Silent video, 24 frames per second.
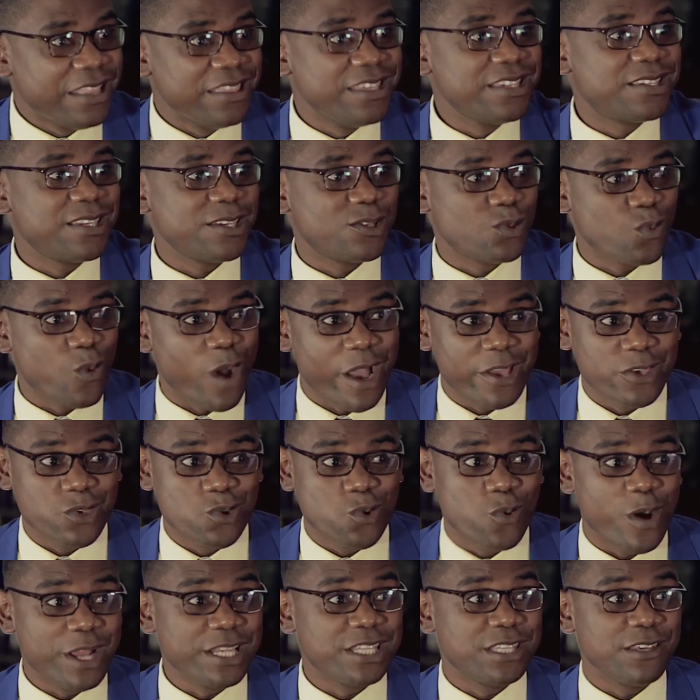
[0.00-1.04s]
And this is why
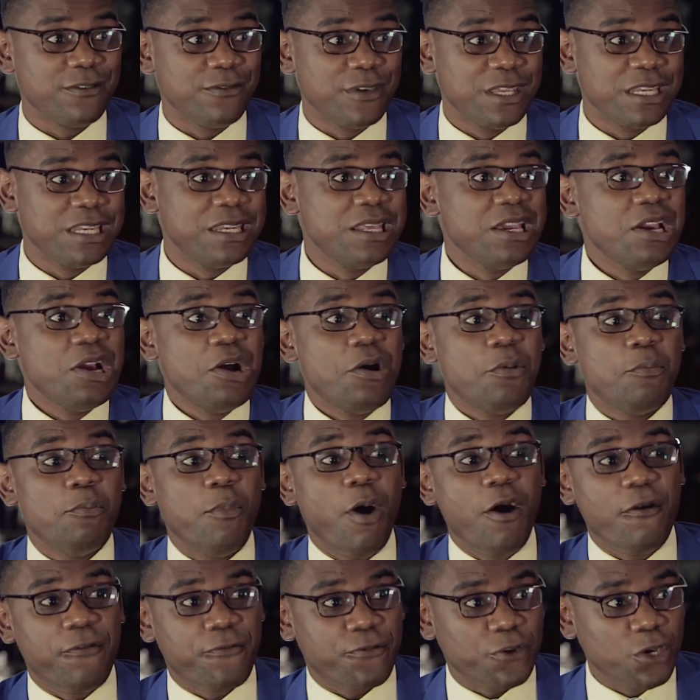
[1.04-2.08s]
you want even
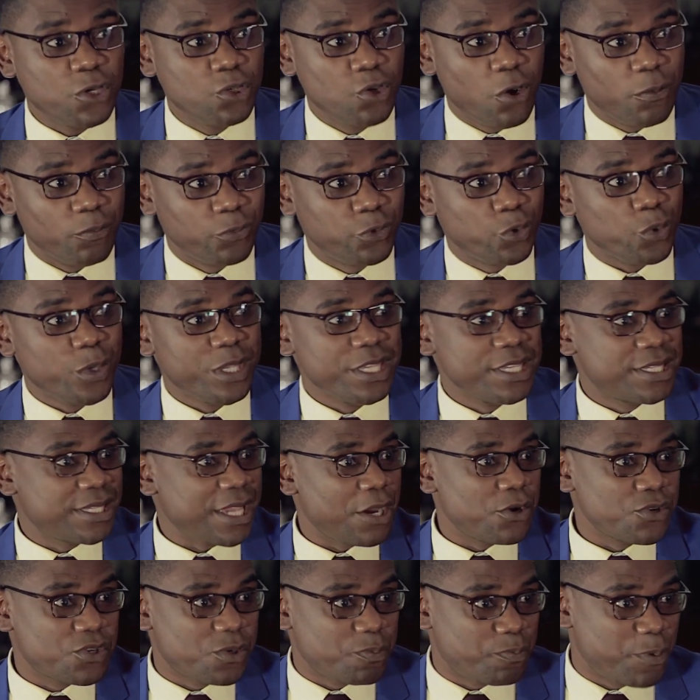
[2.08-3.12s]
more freedom to
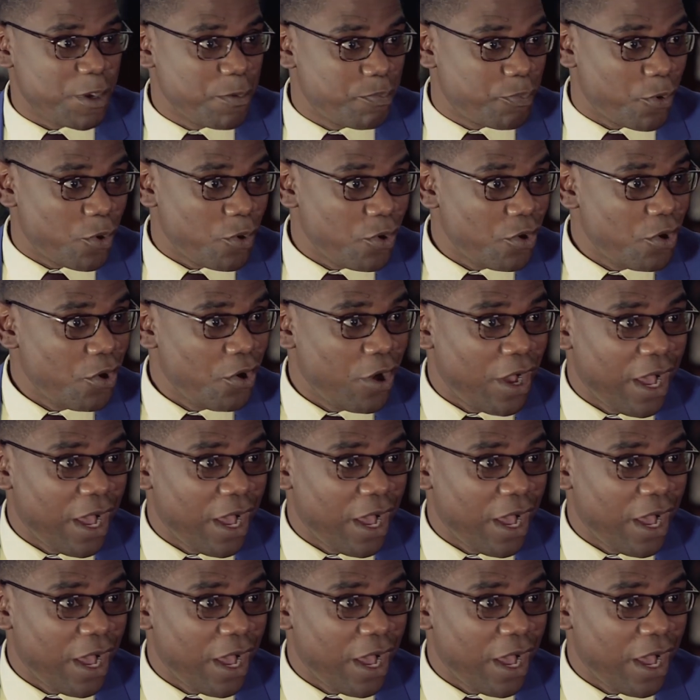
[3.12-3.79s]
insult people,